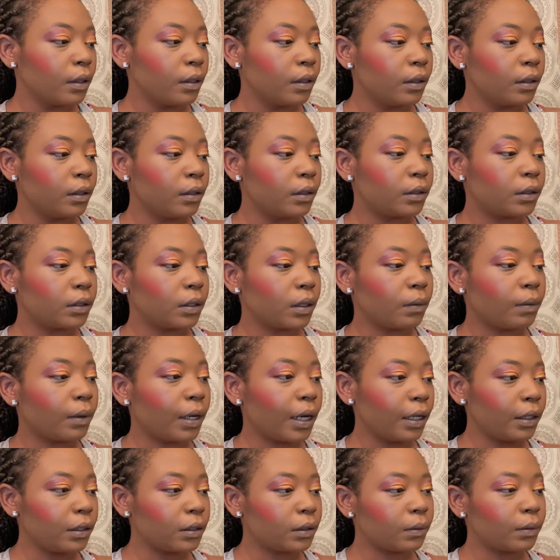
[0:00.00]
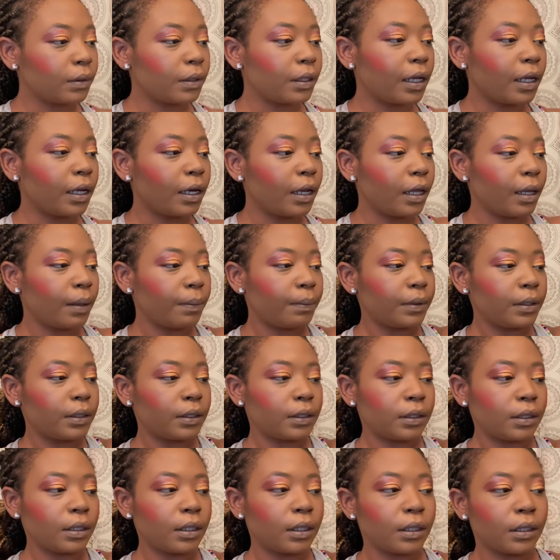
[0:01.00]
So what I do when that
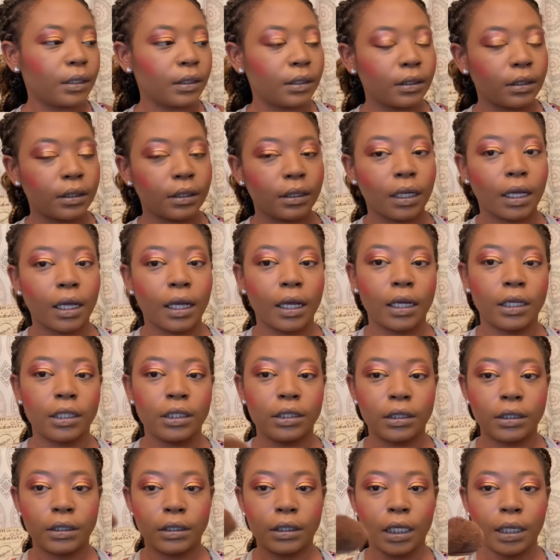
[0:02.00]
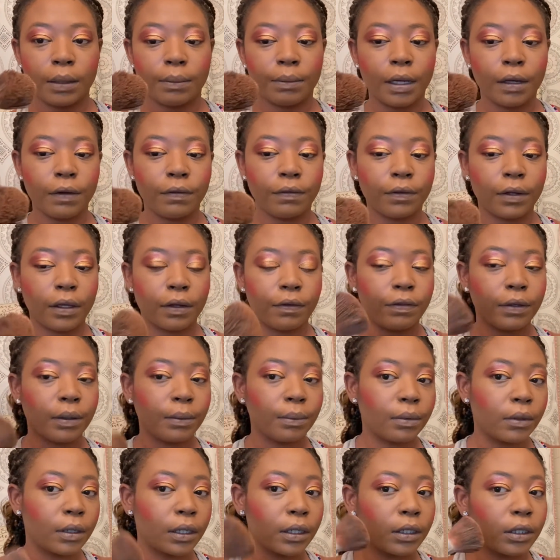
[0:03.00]
happens is I actually take my fluffy
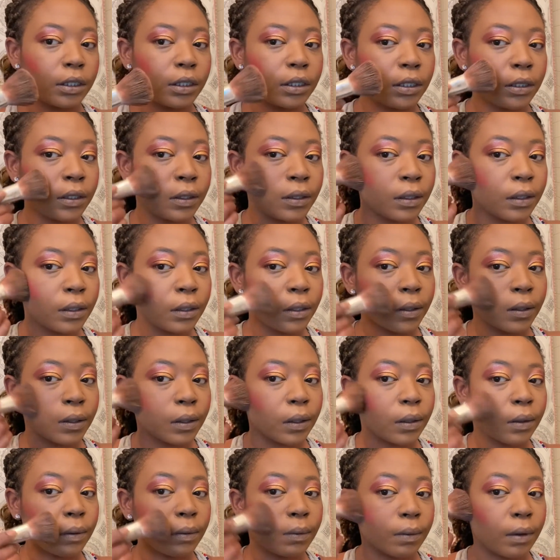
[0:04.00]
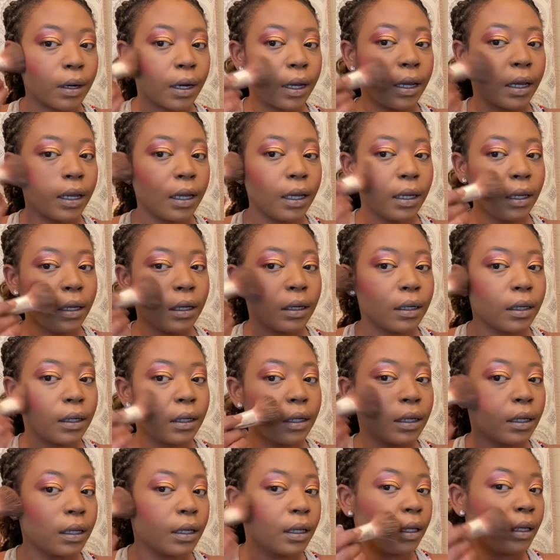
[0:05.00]
brush, right?
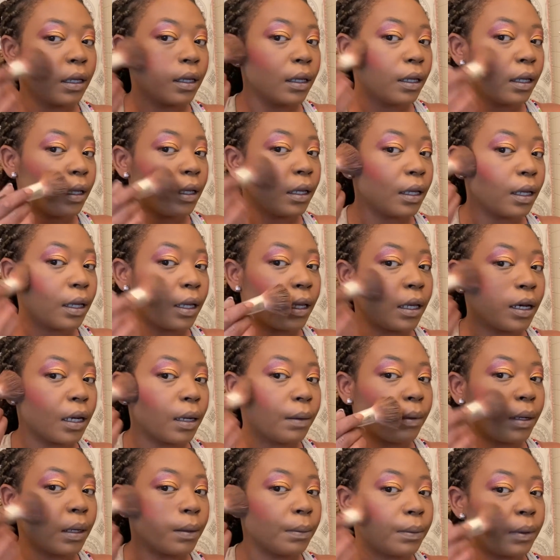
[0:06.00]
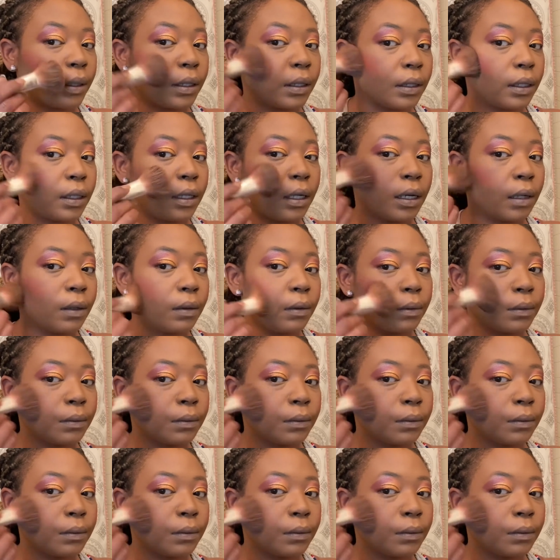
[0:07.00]
And I'm gonna blend it out.